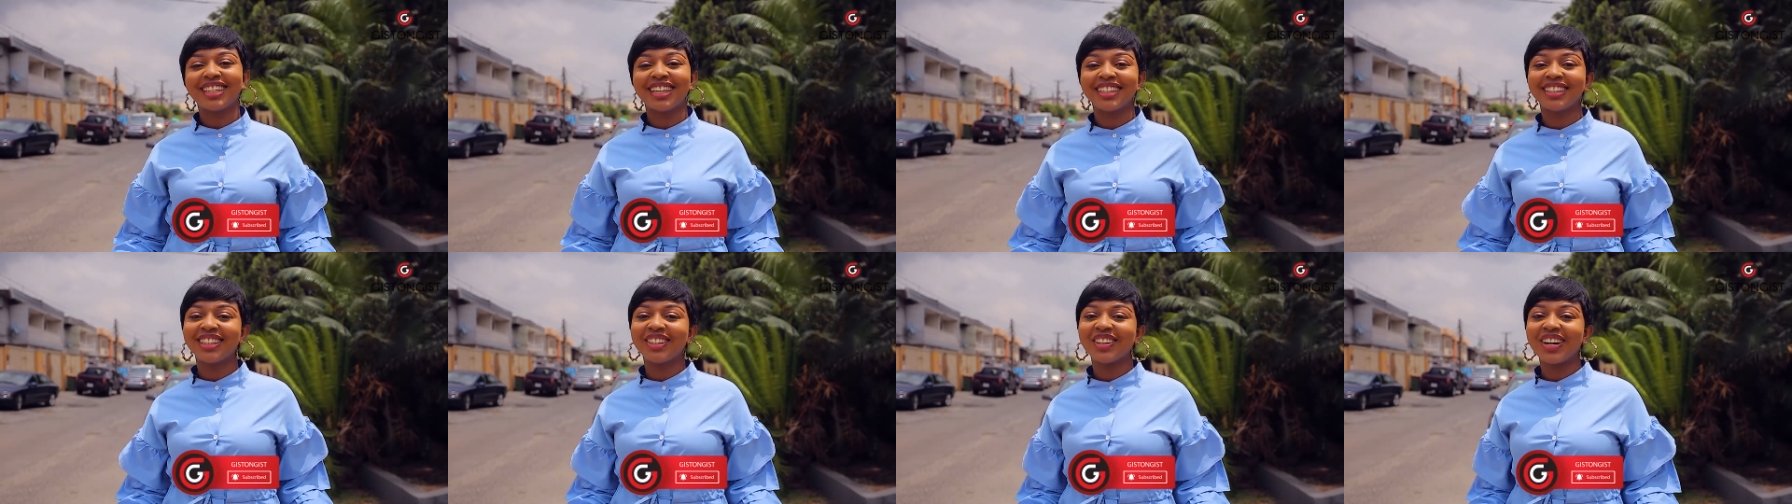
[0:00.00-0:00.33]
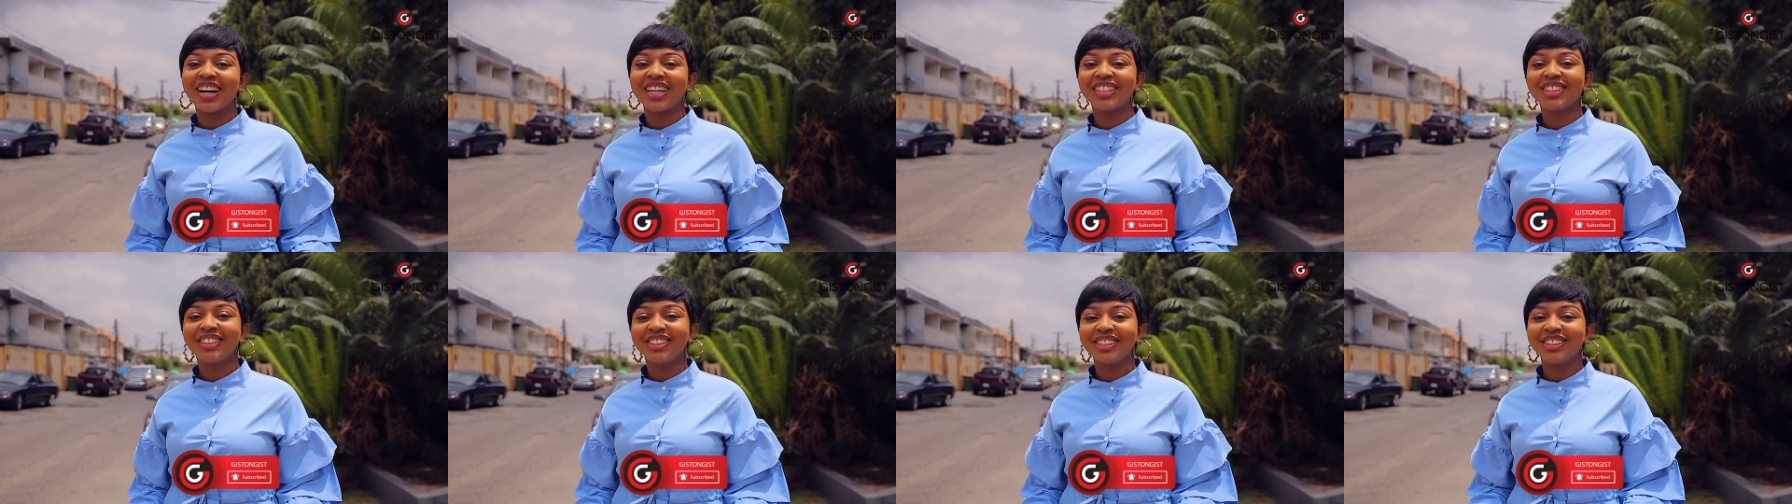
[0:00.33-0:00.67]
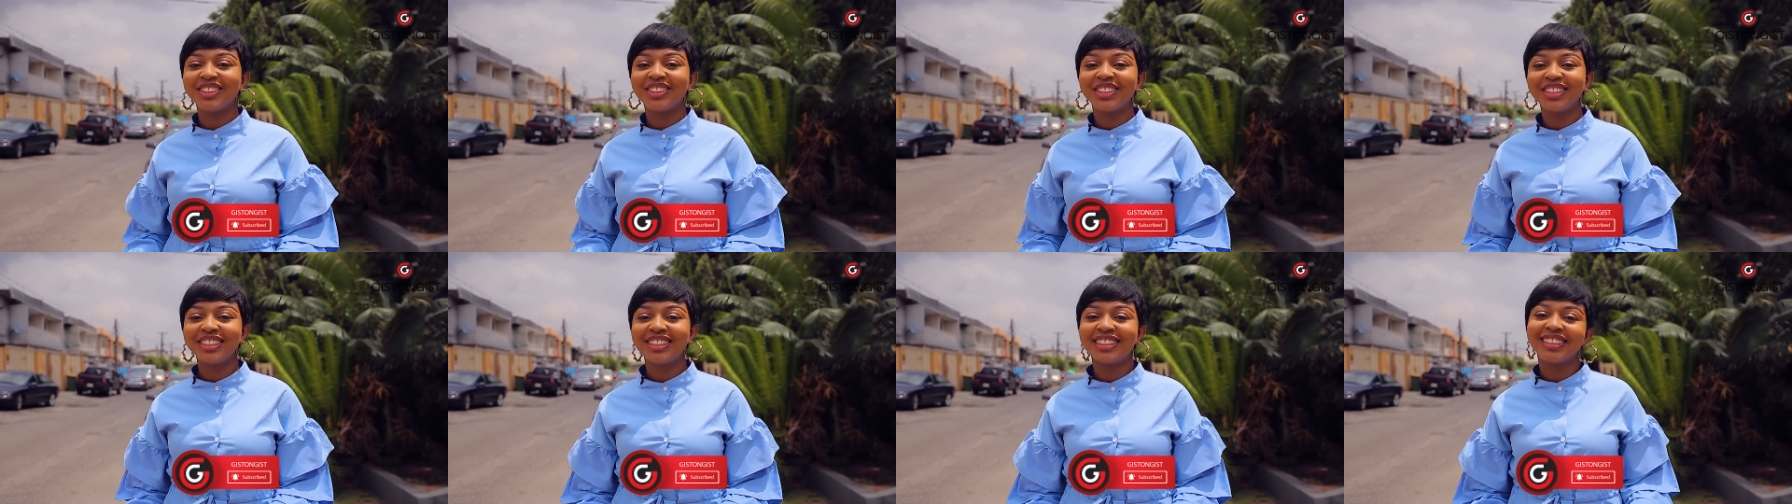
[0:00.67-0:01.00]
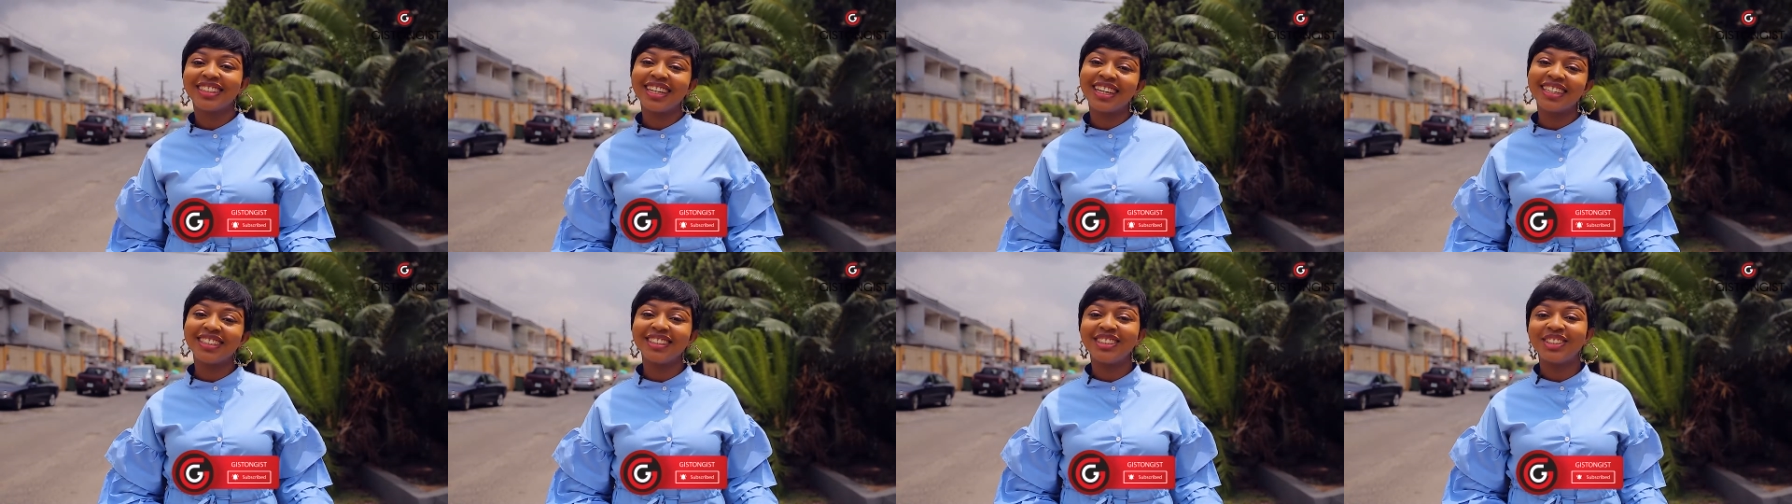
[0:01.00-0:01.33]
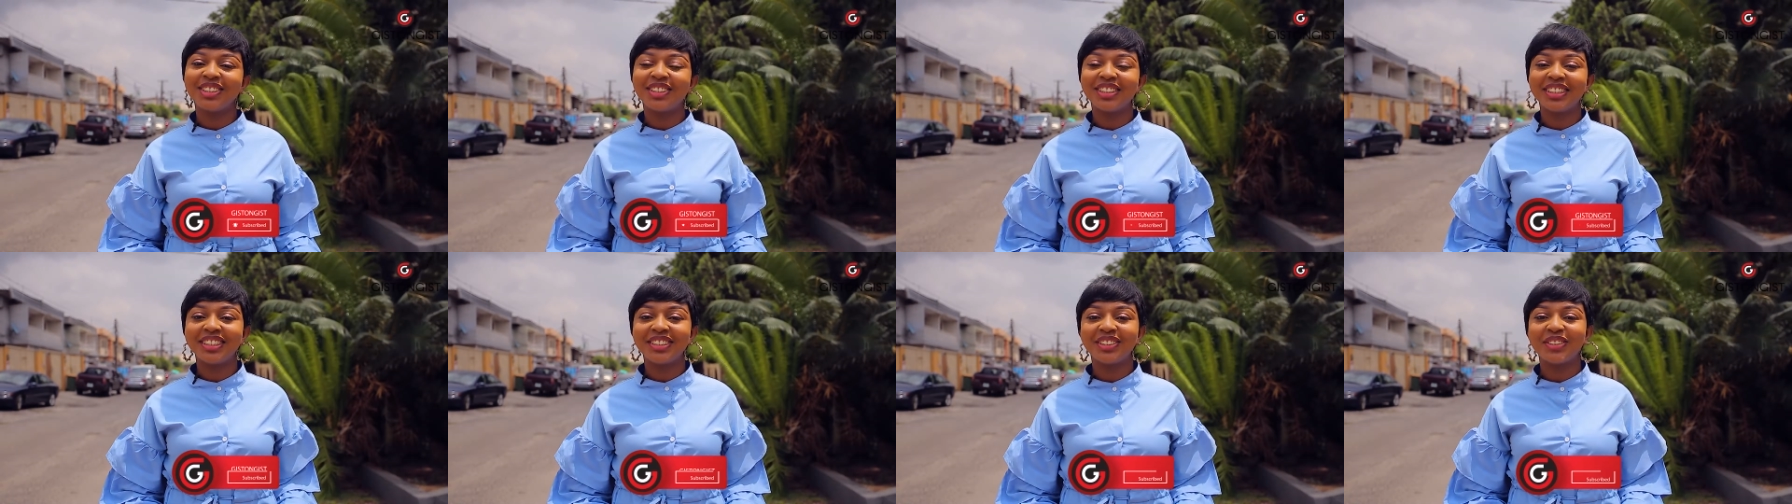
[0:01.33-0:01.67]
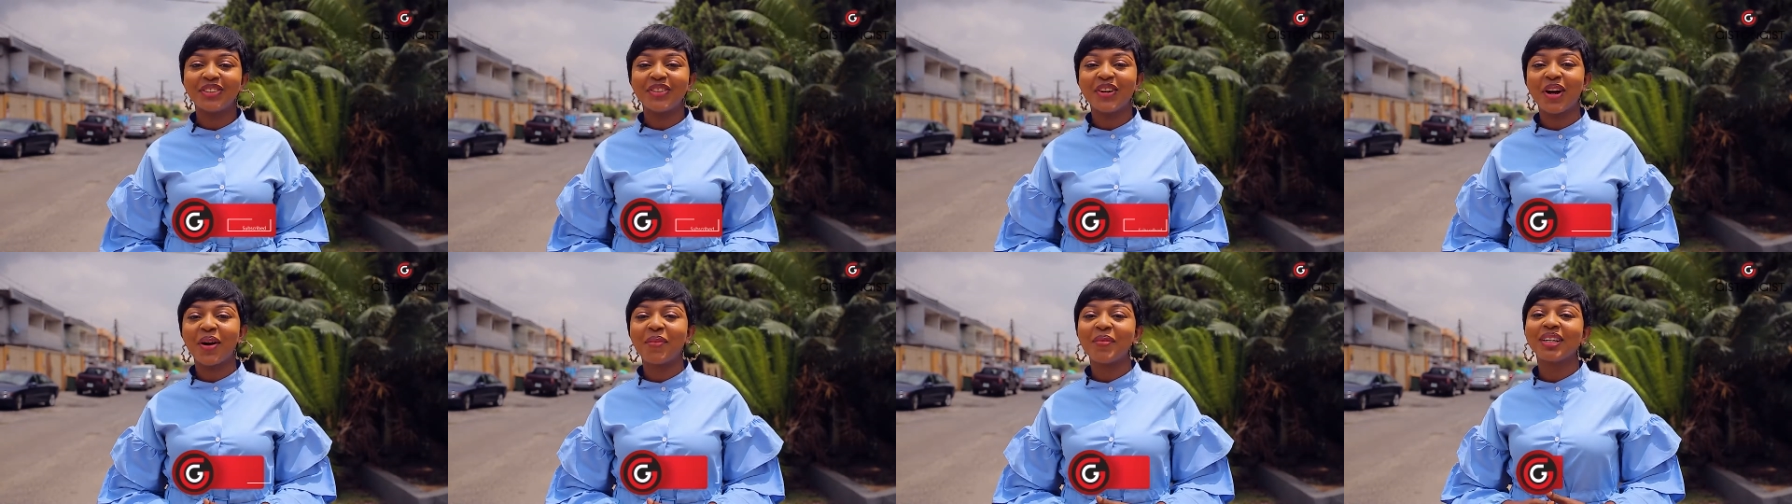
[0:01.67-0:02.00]
channel at Gistongist NG on
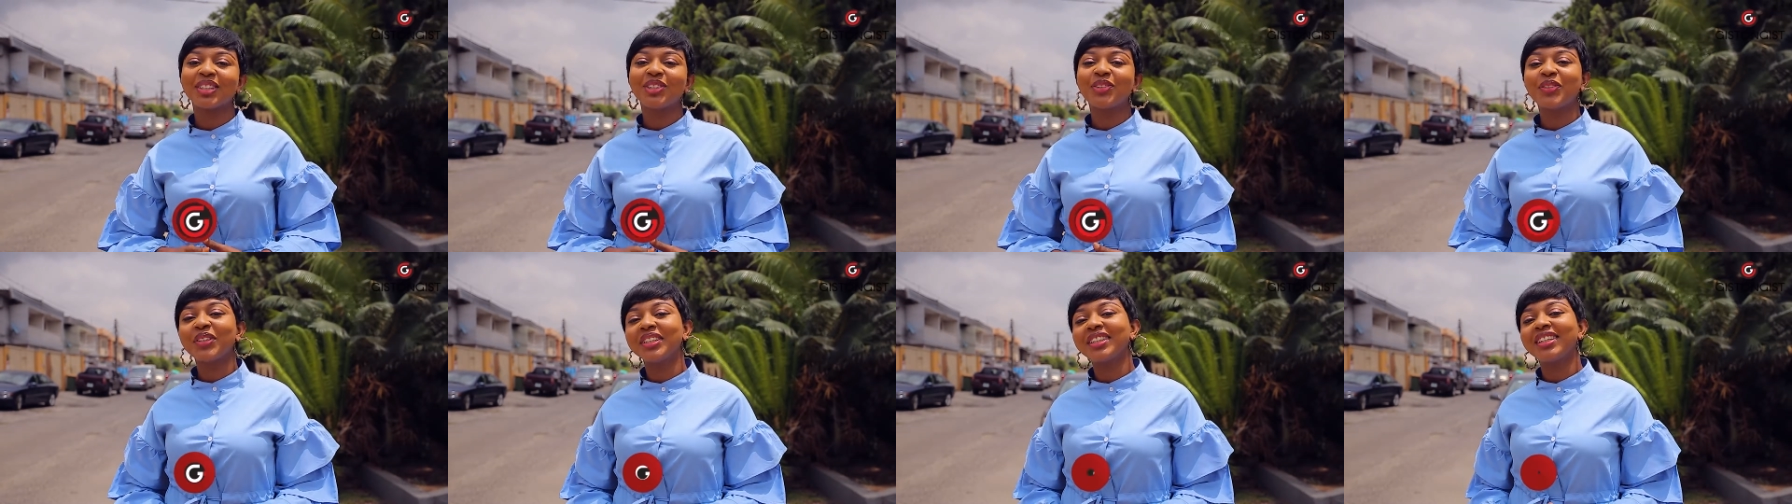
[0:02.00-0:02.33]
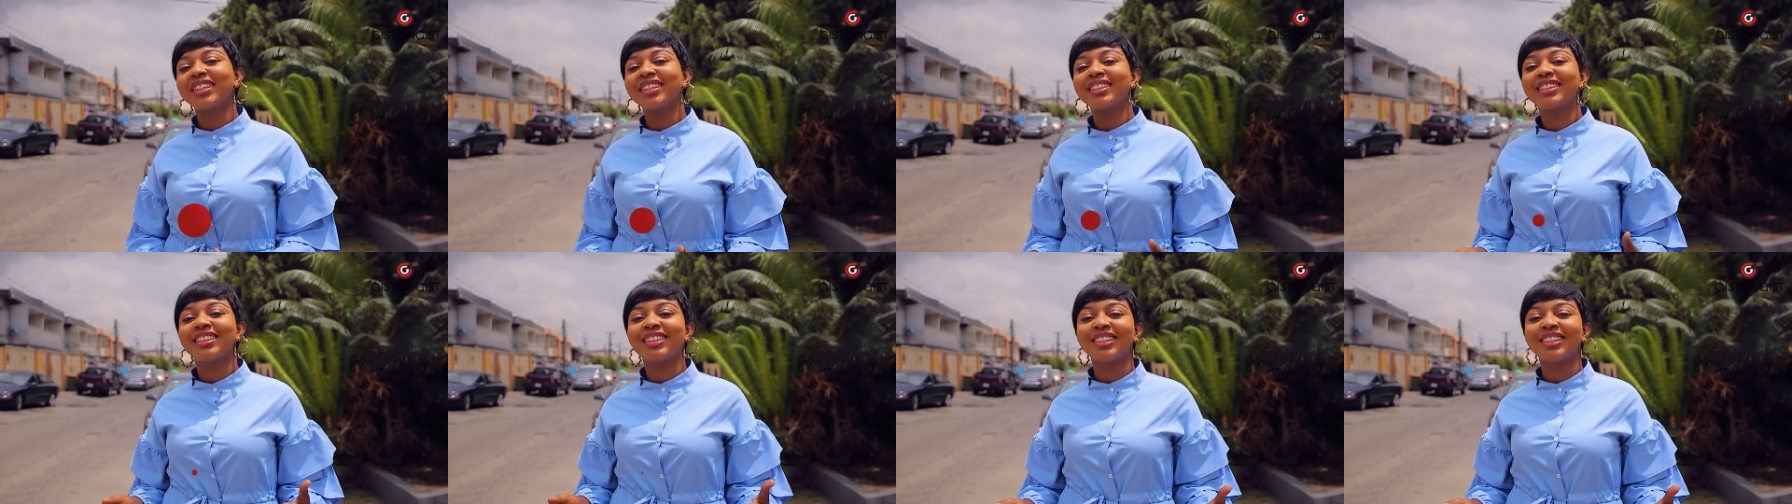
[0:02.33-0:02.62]
Instagram and Twitter,